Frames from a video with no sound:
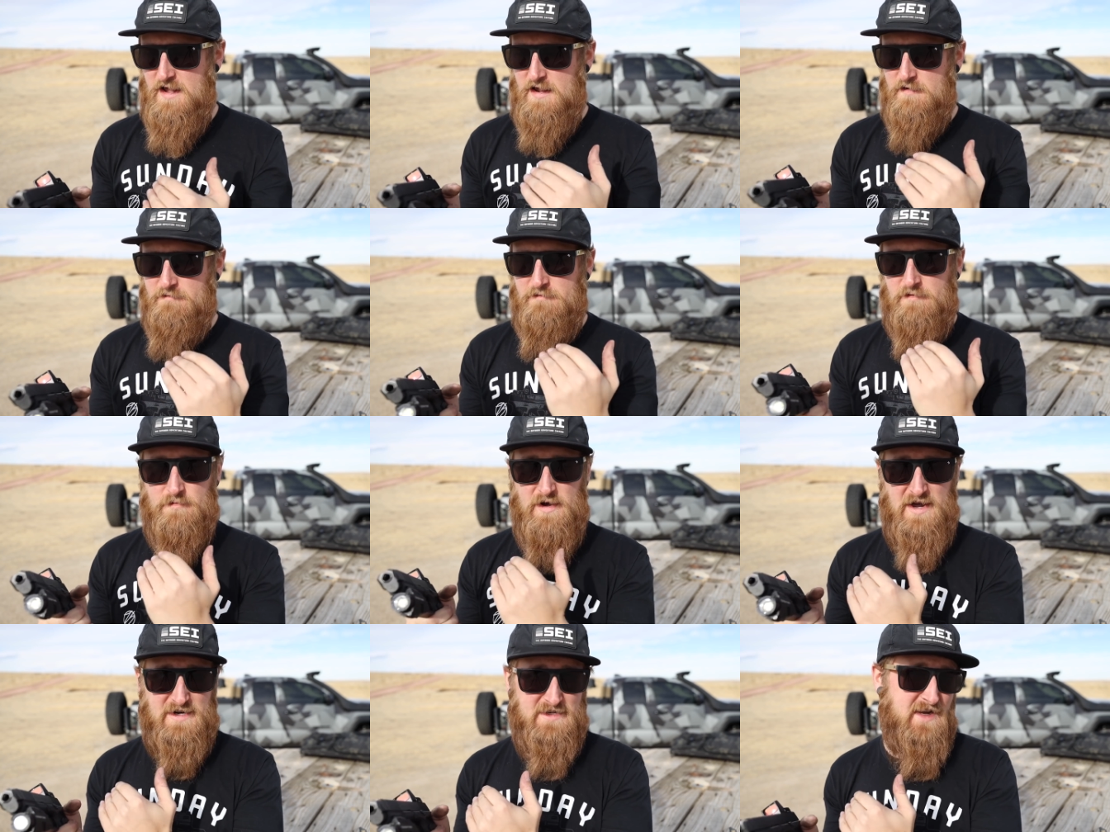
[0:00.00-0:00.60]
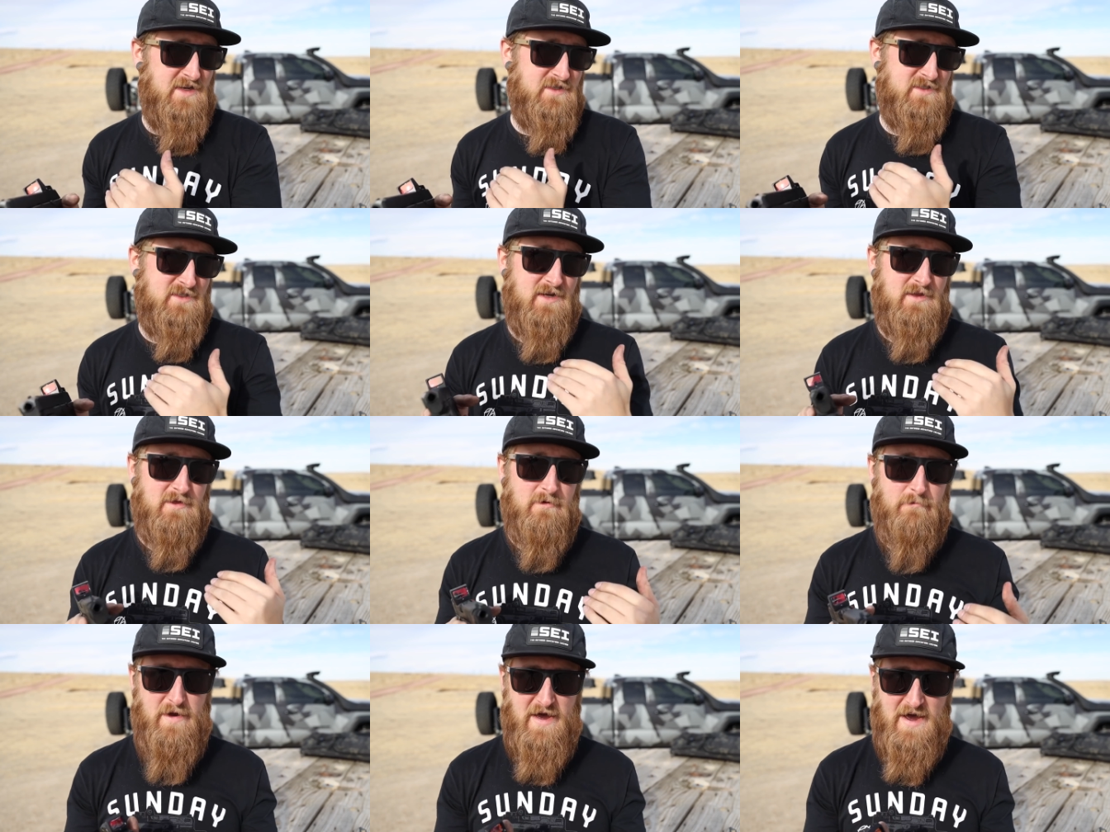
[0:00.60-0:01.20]
And from my testing
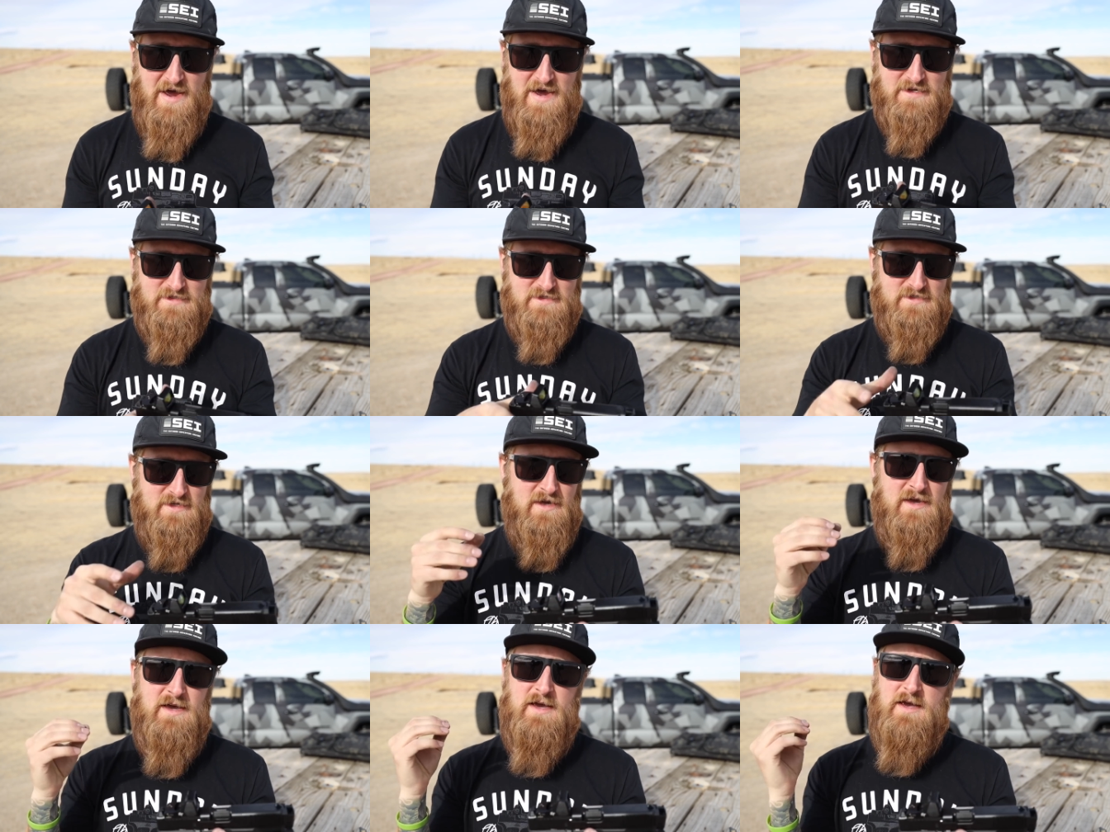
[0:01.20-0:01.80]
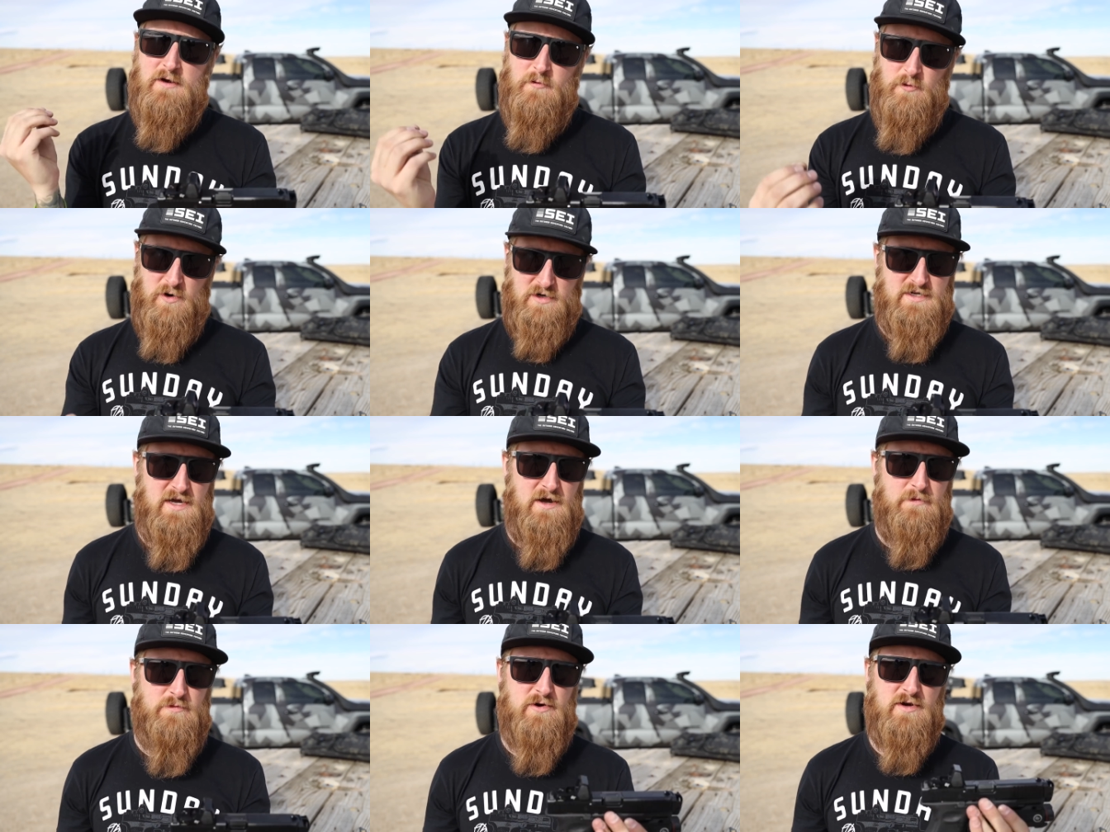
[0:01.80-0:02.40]
in the past,
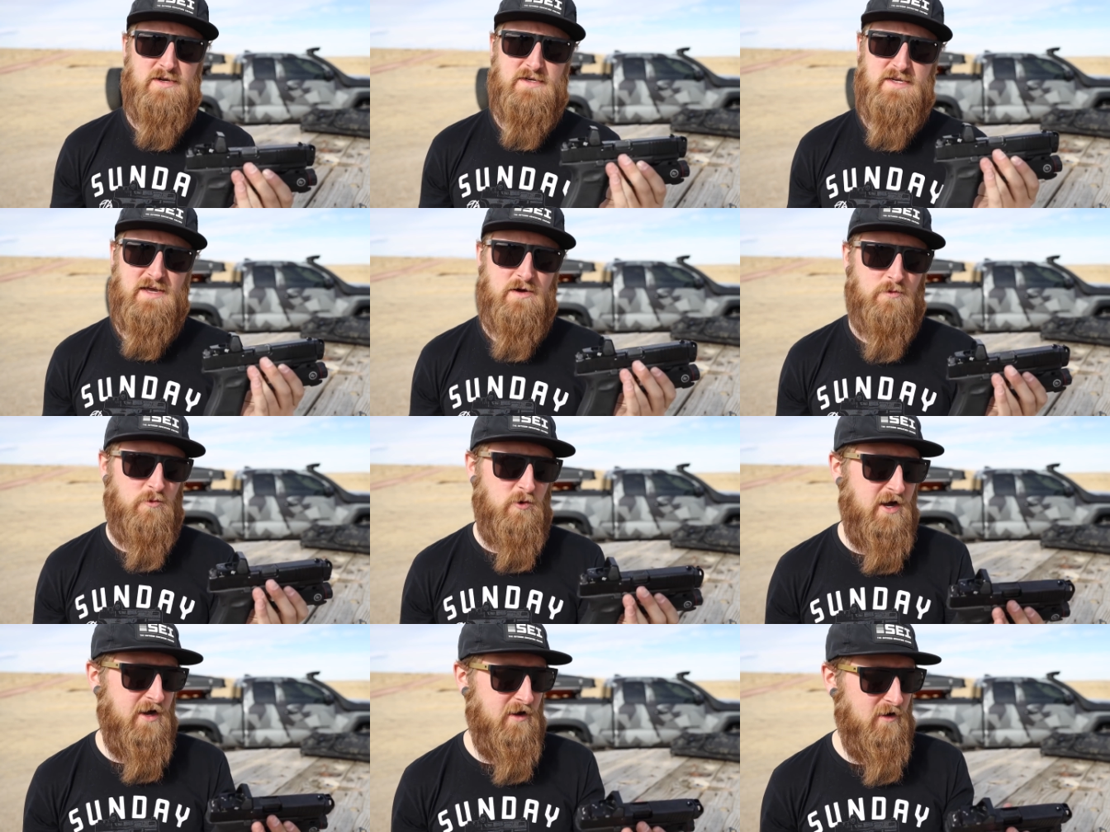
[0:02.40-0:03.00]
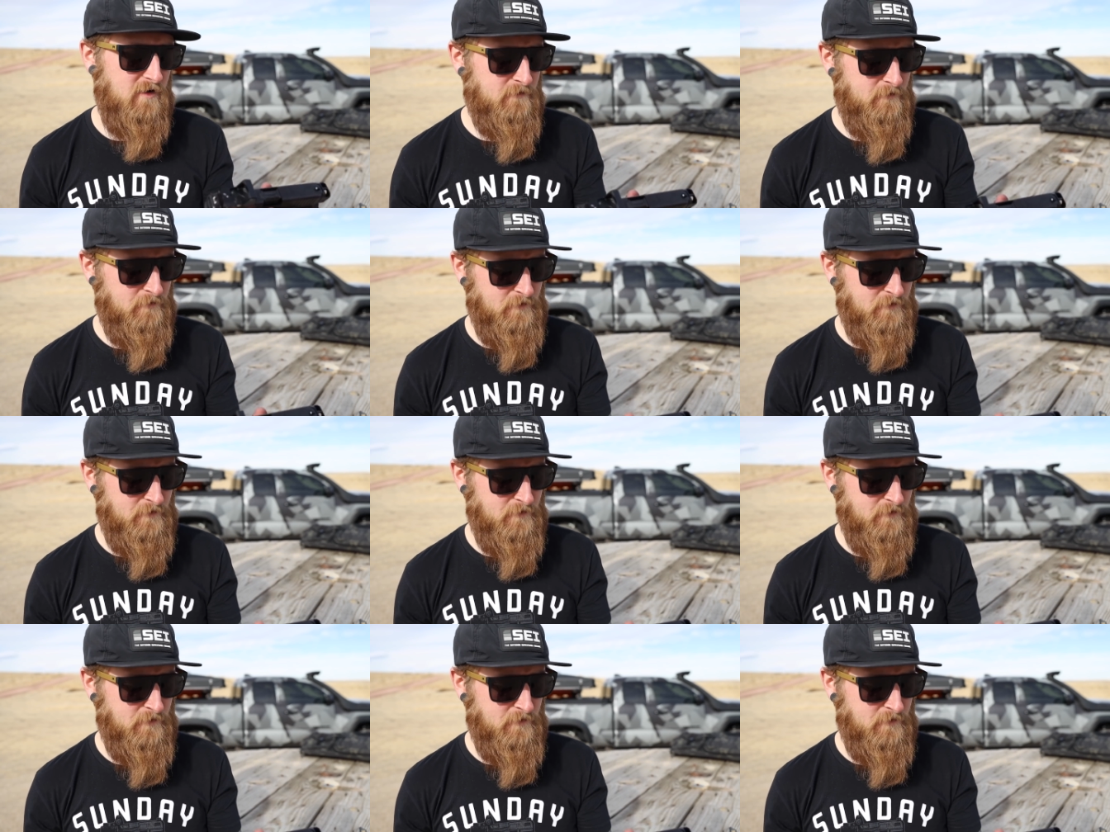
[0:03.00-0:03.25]
worked out pretty damn well.